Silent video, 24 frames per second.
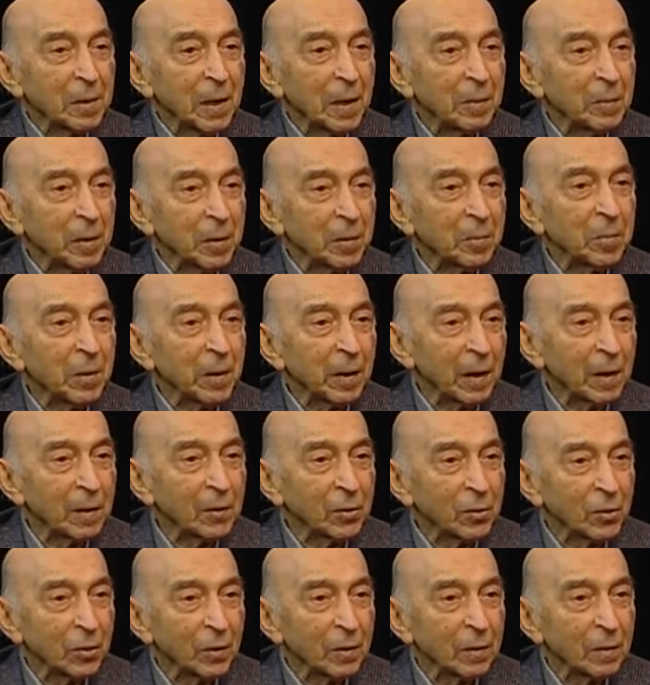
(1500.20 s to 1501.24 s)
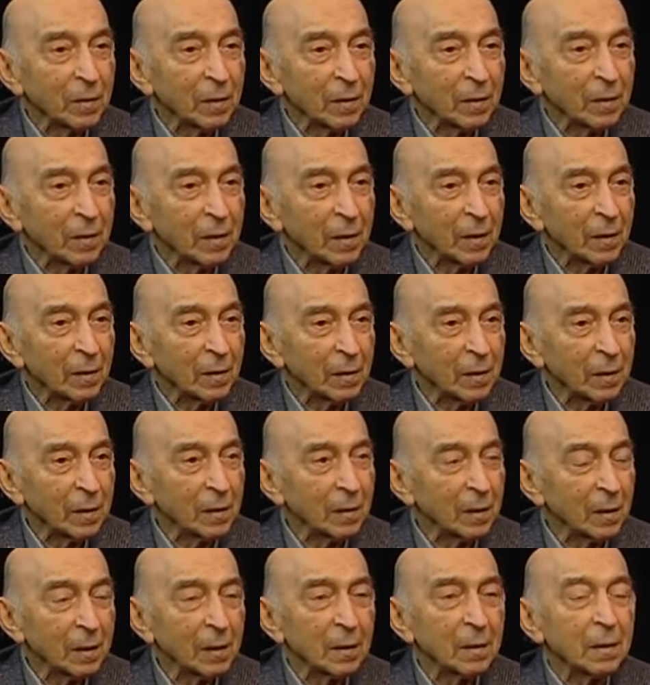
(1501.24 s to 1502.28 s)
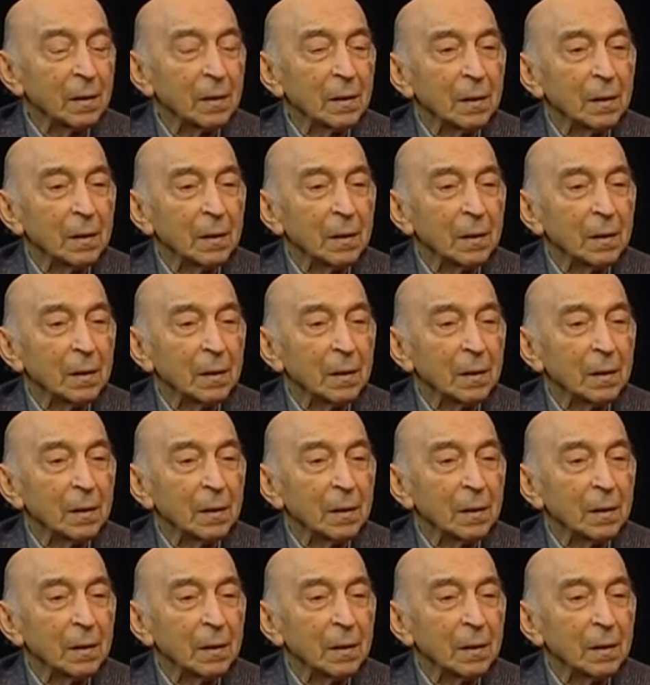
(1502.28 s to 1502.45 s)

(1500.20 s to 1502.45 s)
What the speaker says: Hamid Berenji, did that.